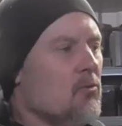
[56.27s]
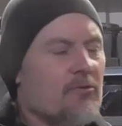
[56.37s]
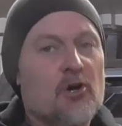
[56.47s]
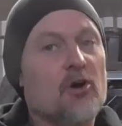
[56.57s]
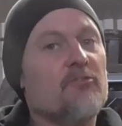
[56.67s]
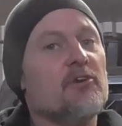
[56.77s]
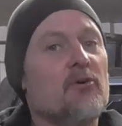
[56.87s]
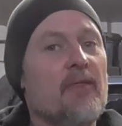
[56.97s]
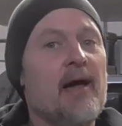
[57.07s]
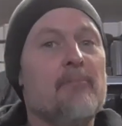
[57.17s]
We've covered
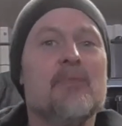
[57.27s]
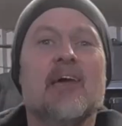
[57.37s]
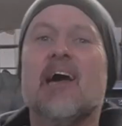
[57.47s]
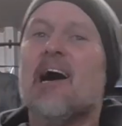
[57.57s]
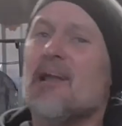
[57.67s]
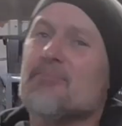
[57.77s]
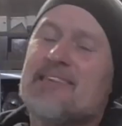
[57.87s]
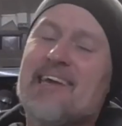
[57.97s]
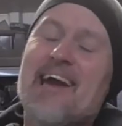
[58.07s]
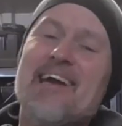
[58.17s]
all them, and I've
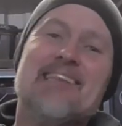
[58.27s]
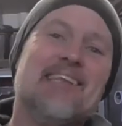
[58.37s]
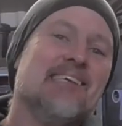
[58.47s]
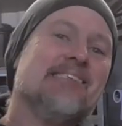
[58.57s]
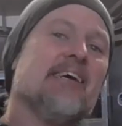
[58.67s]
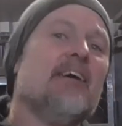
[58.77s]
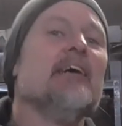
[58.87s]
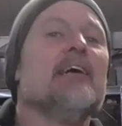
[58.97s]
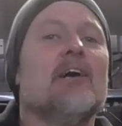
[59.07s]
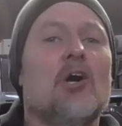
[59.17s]
DA'd the
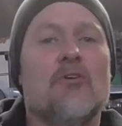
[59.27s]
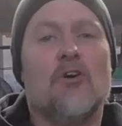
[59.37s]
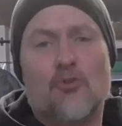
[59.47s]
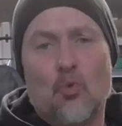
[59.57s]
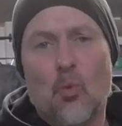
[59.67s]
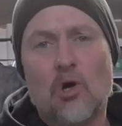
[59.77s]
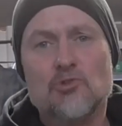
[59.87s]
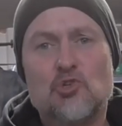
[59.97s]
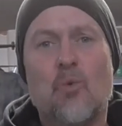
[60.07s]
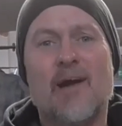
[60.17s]
entire car off at
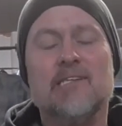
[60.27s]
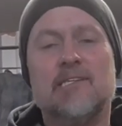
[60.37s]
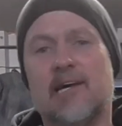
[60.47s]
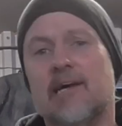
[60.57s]
120,